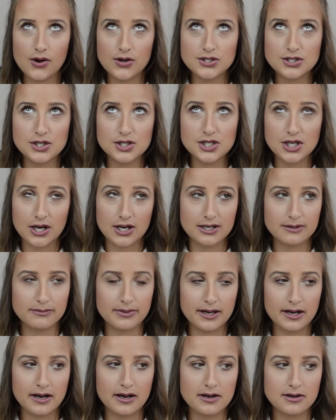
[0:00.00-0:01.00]
should talk
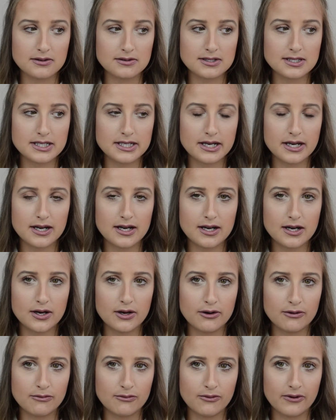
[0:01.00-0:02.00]
about
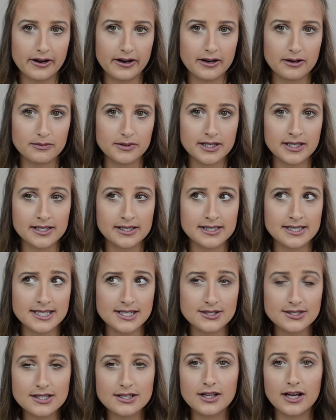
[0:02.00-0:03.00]
homeware because
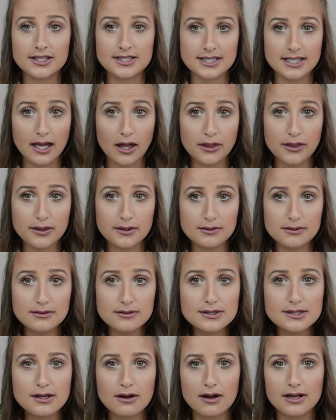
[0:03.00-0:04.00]
there's a lot to get through.
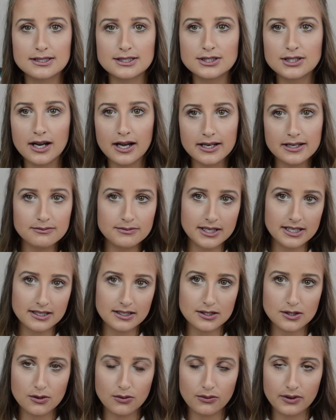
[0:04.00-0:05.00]
So I'll try to make
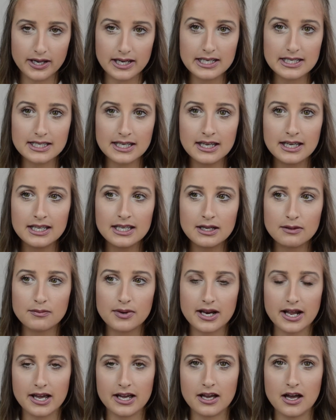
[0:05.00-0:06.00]
it quick.
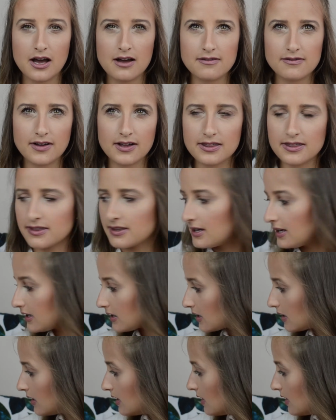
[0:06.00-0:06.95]
But I have, I think,